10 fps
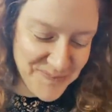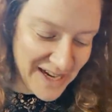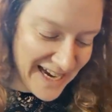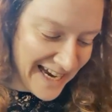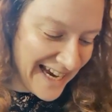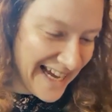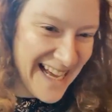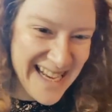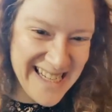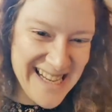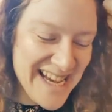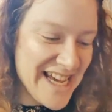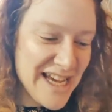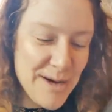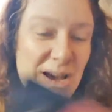it
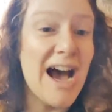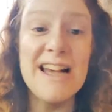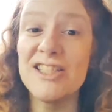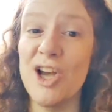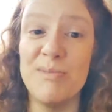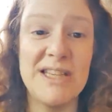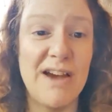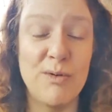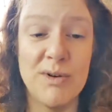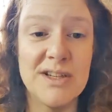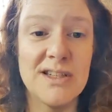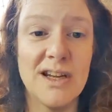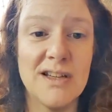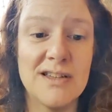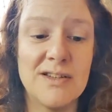has to come to everyone, doesn't
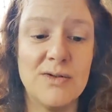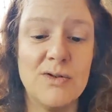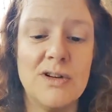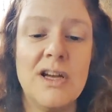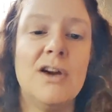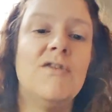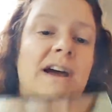it? So, right,